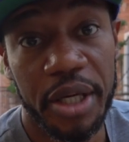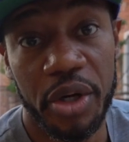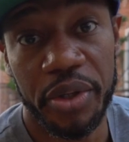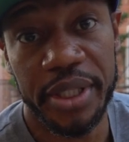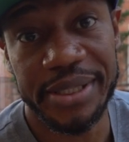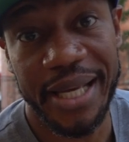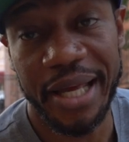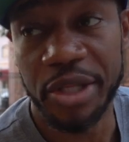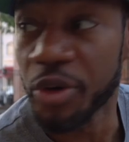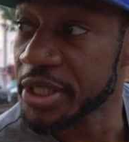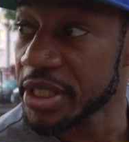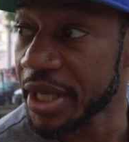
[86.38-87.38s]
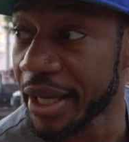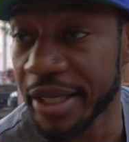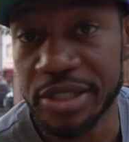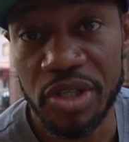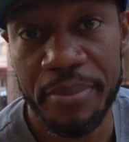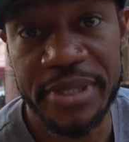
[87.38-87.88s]
Yo, it's kind of noisy out
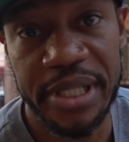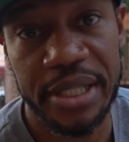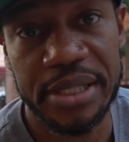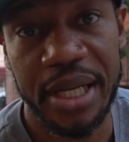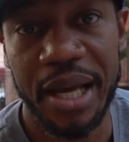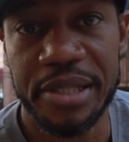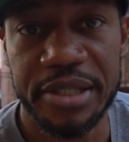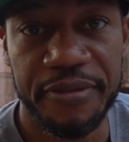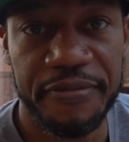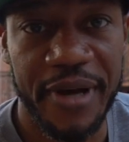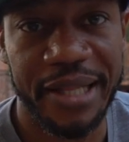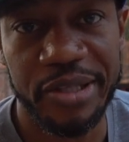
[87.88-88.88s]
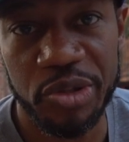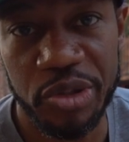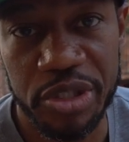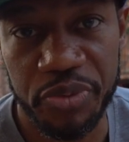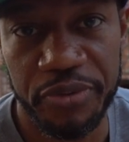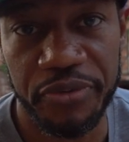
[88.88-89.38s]
here, so I'm gonna take it to the house and finally do
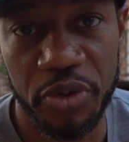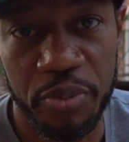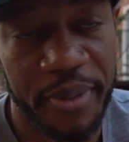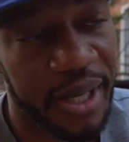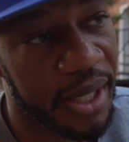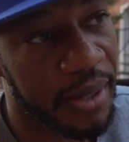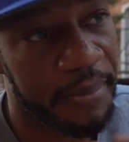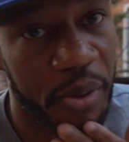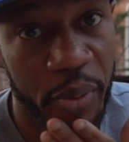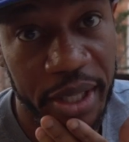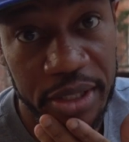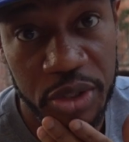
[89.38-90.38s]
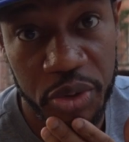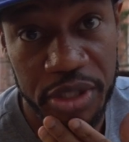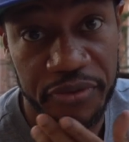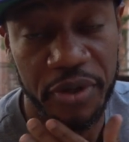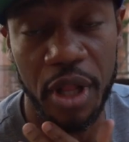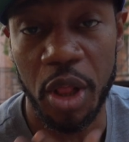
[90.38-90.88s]
this review, man. Been waiting to do
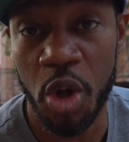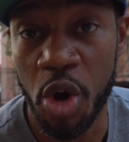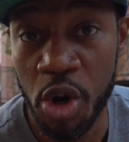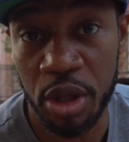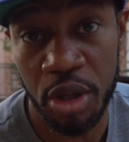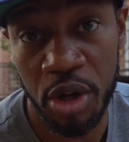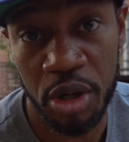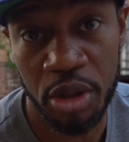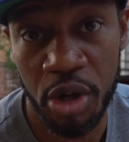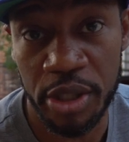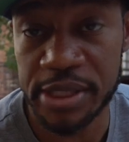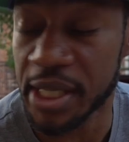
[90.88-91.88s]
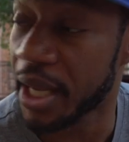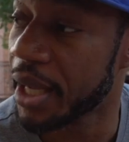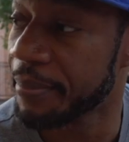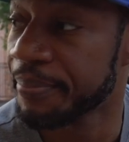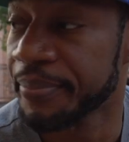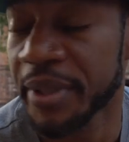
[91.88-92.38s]
this for a long, long, long time.